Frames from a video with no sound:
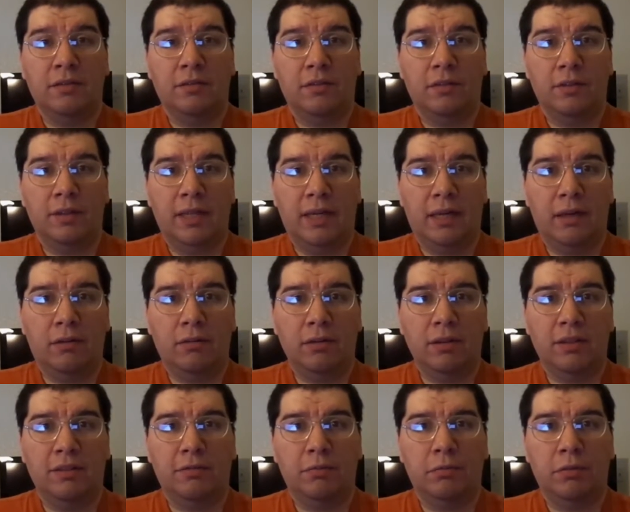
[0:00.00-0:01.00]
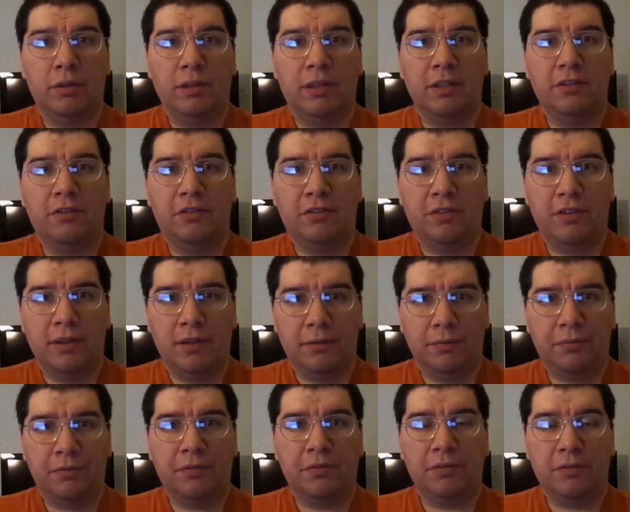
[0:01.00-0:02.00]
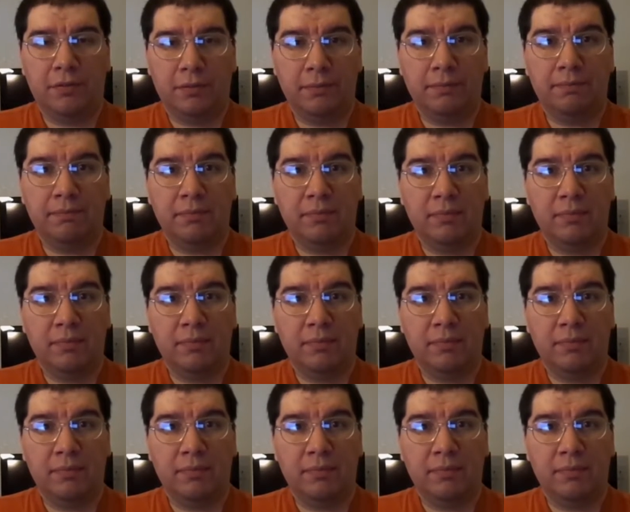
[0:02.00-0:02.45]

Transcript: So now he's working shifts